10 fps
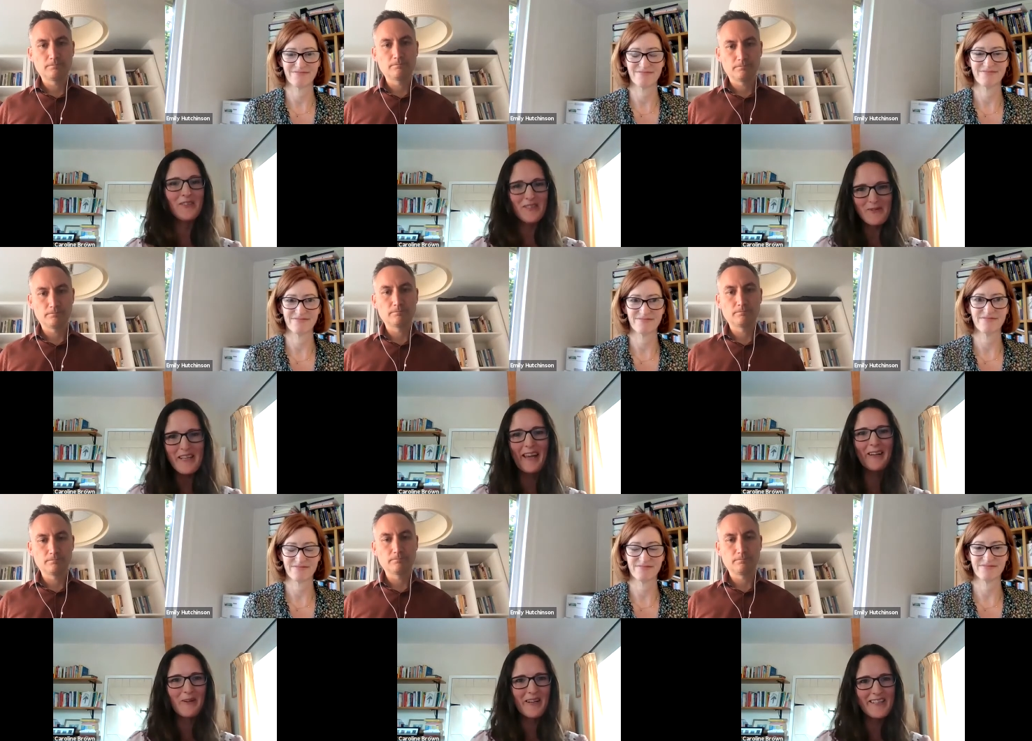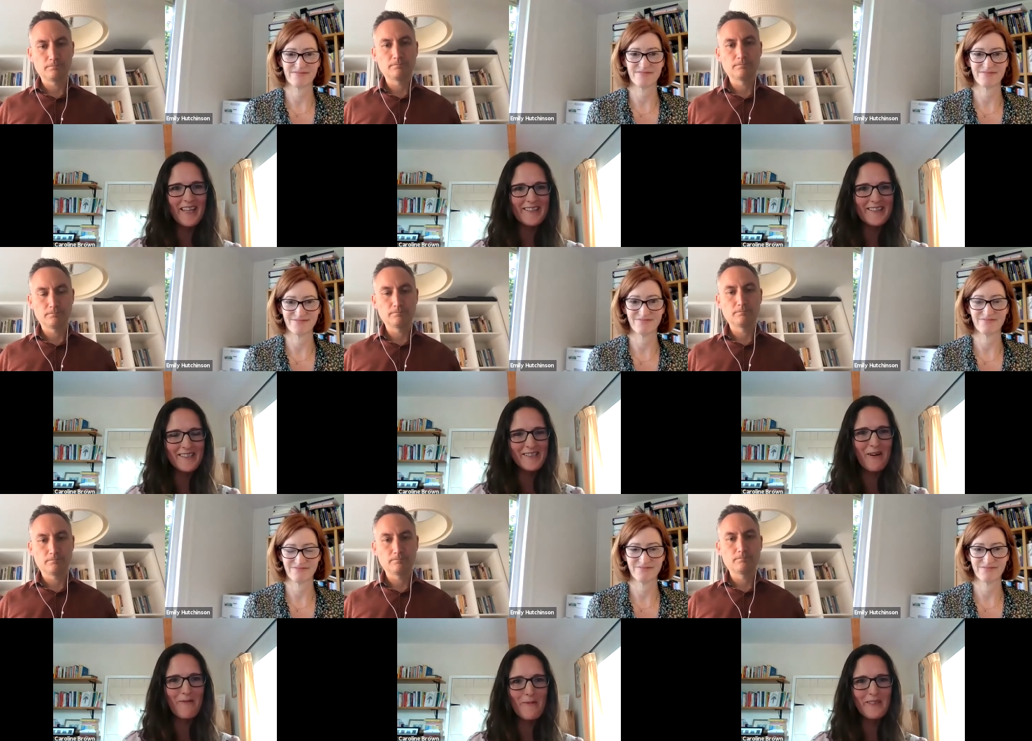Speaker 1: because it was getting quite intense to
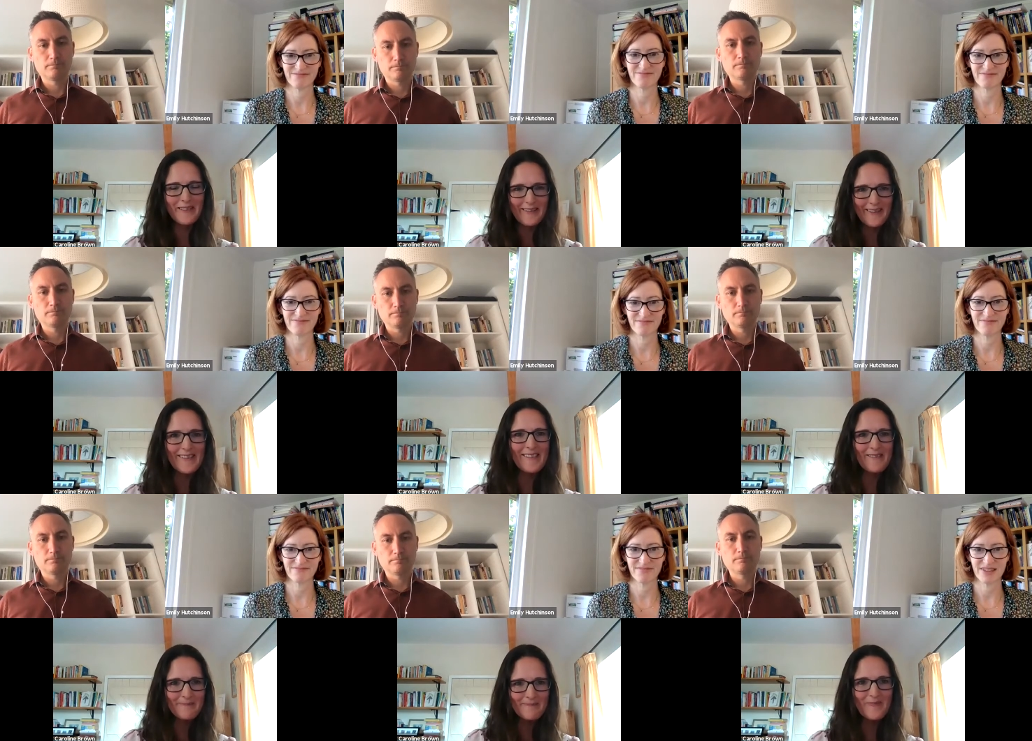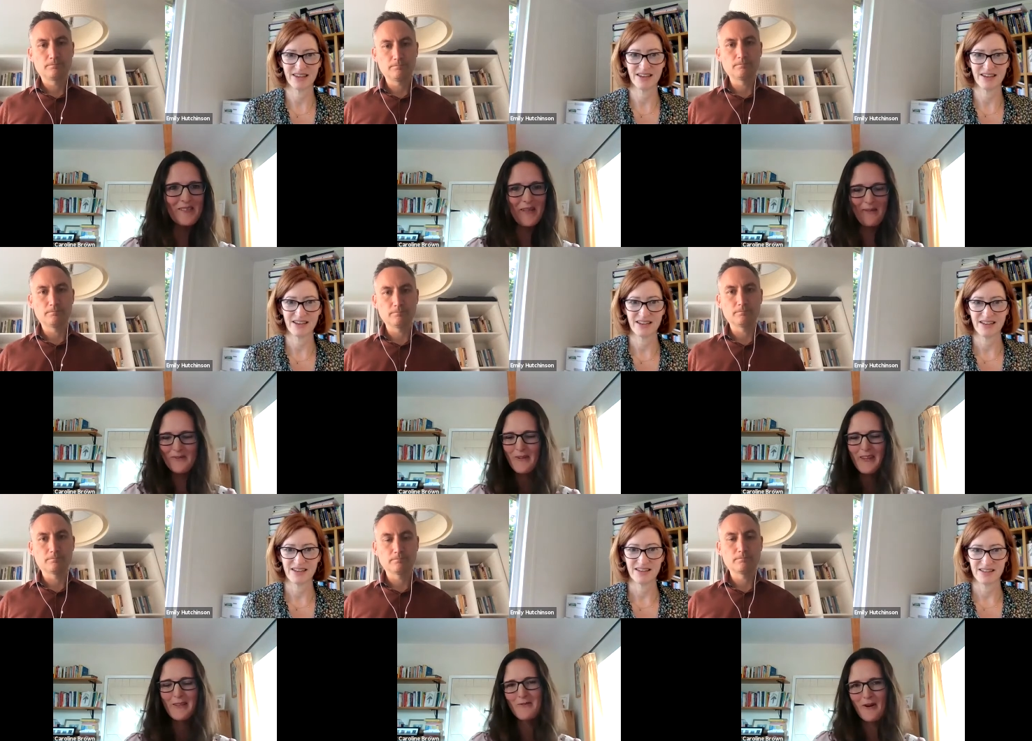start repeating this so that was
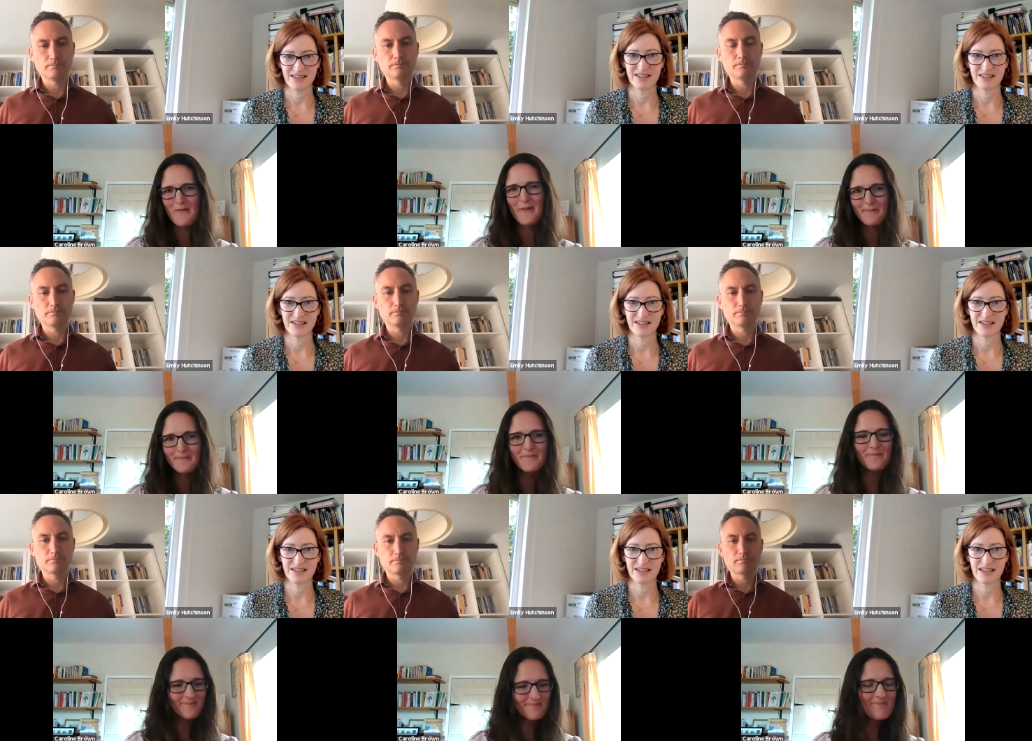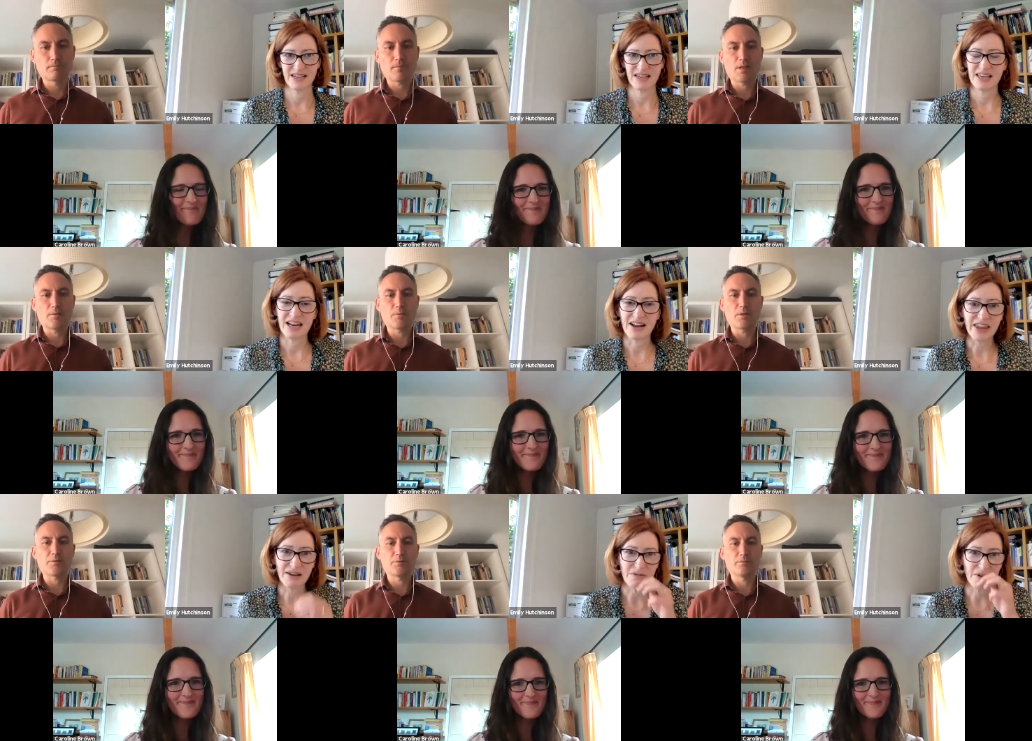really mm. the driver yeah, yeah
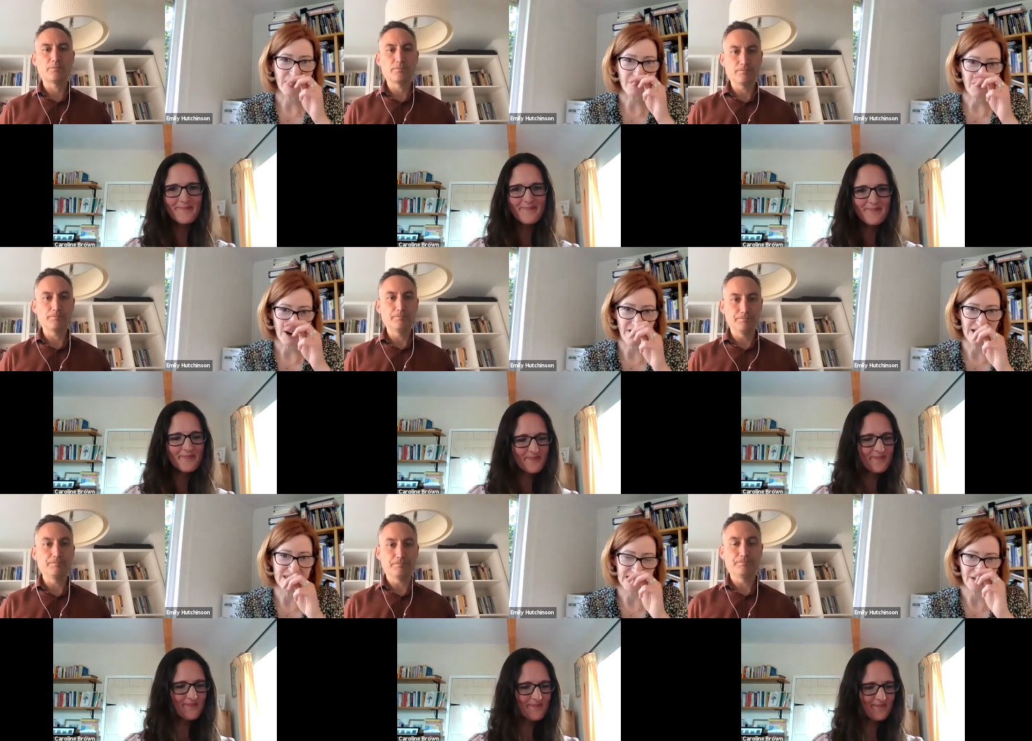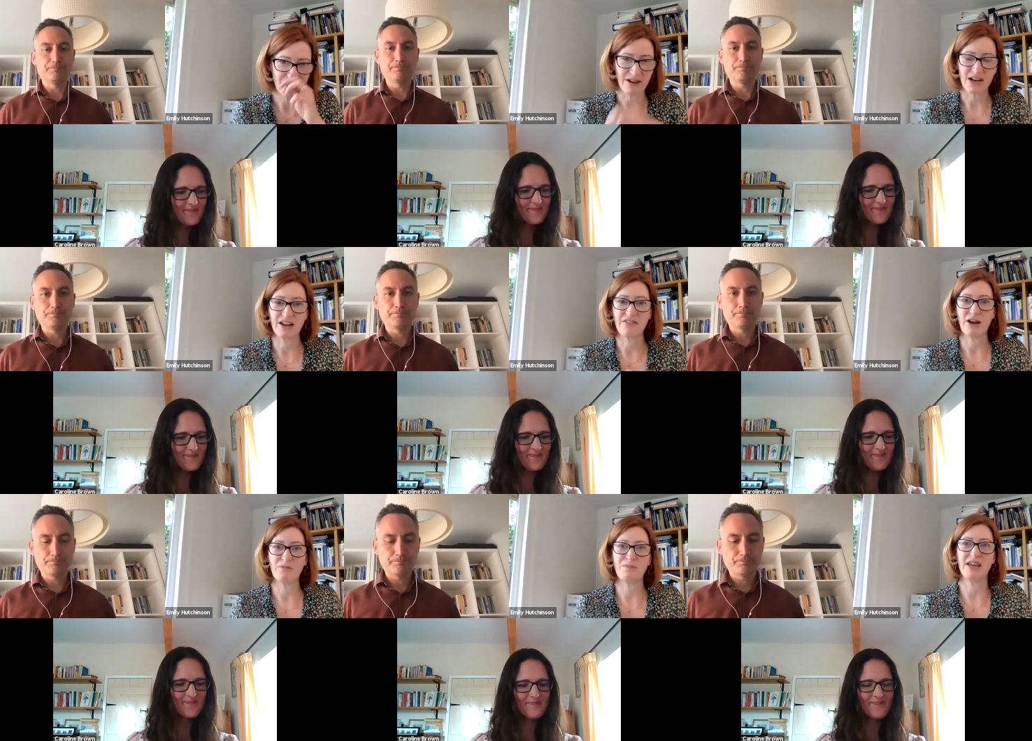I think
Speaker 2: what, what hmm. Caroline just said about kind of
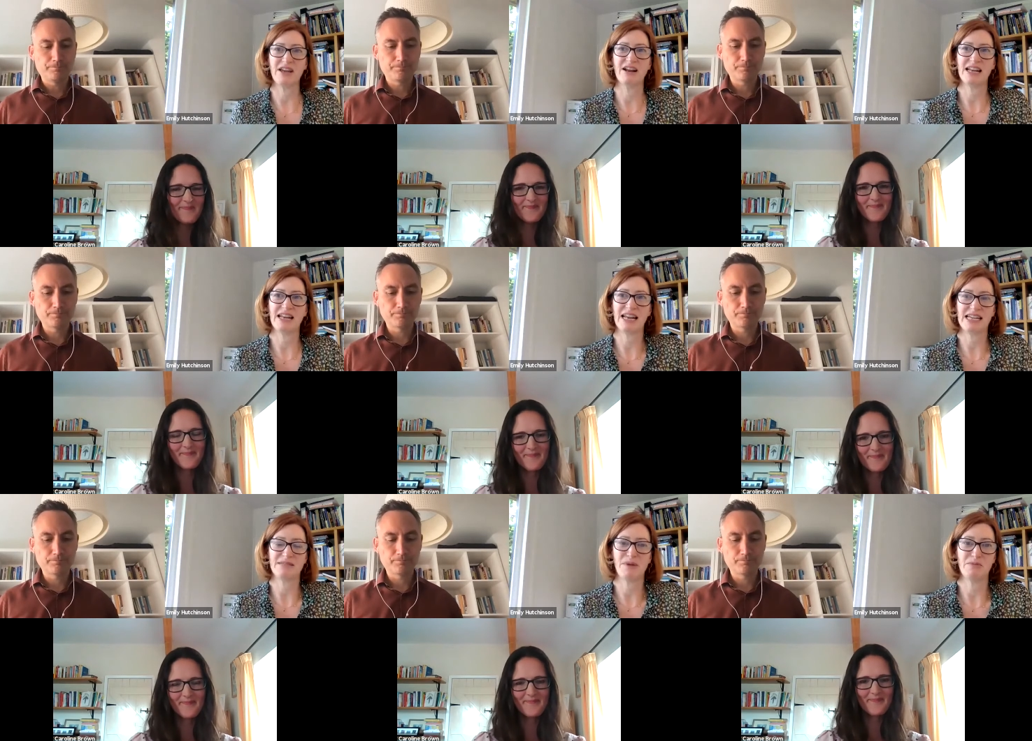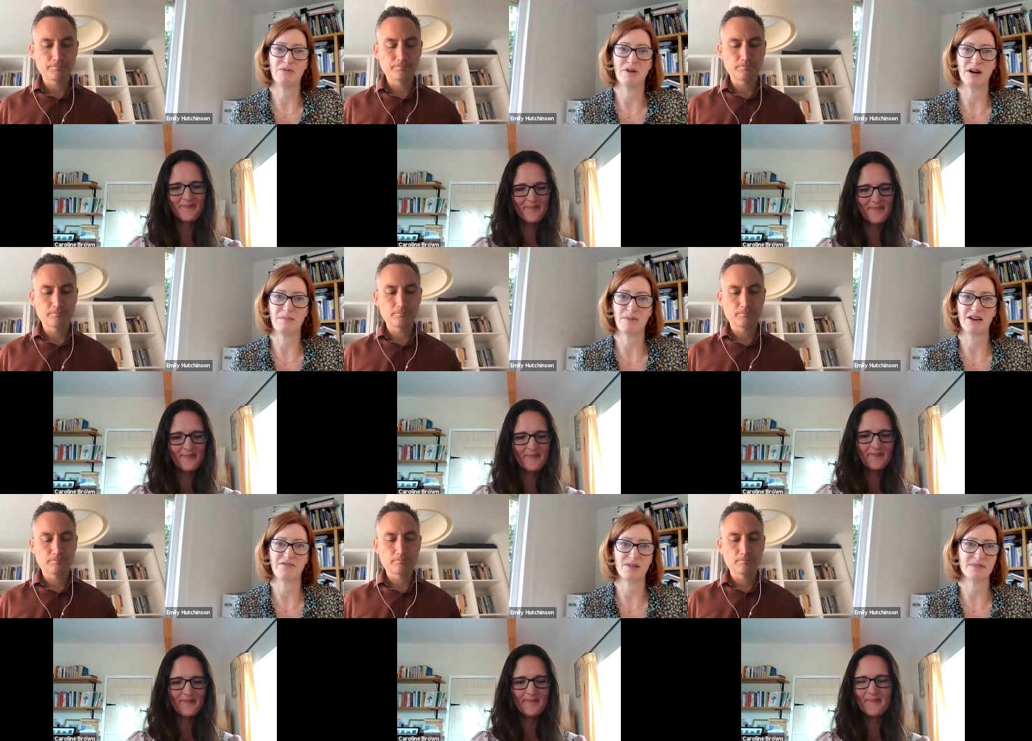helping, you know, letting people
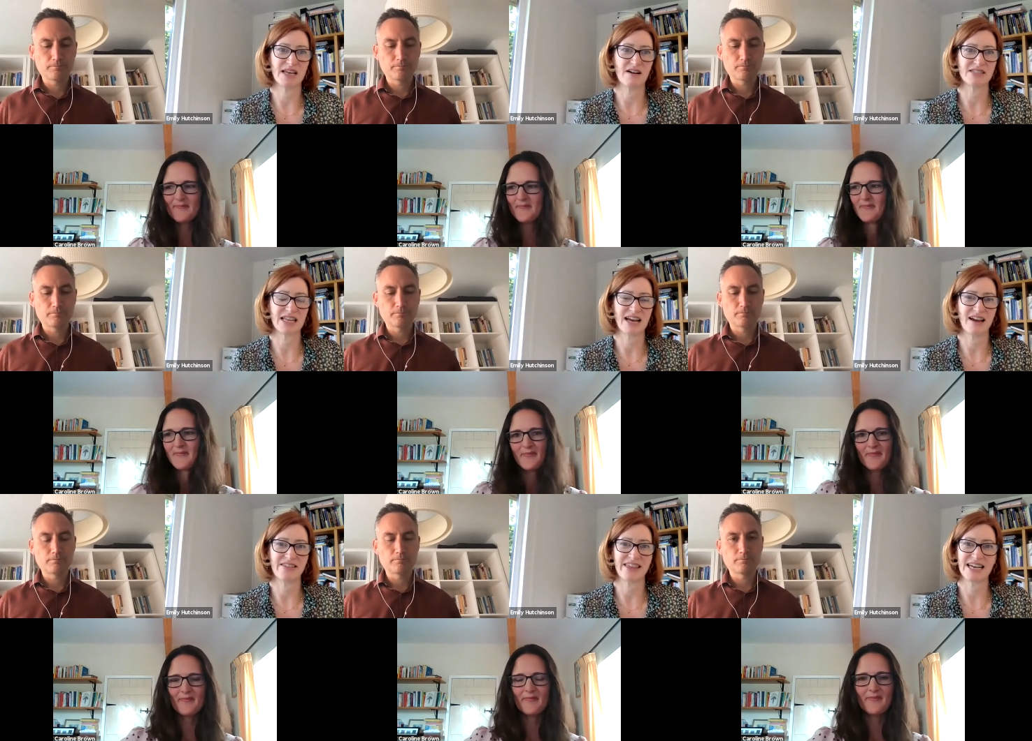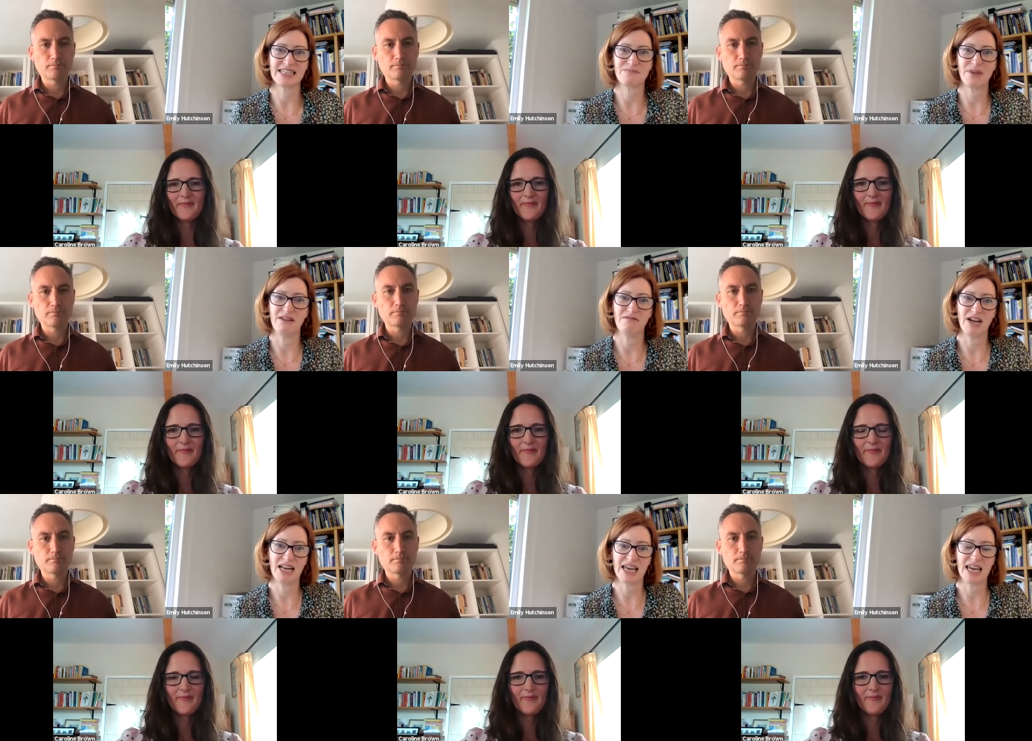apply it for themselves, that that's been really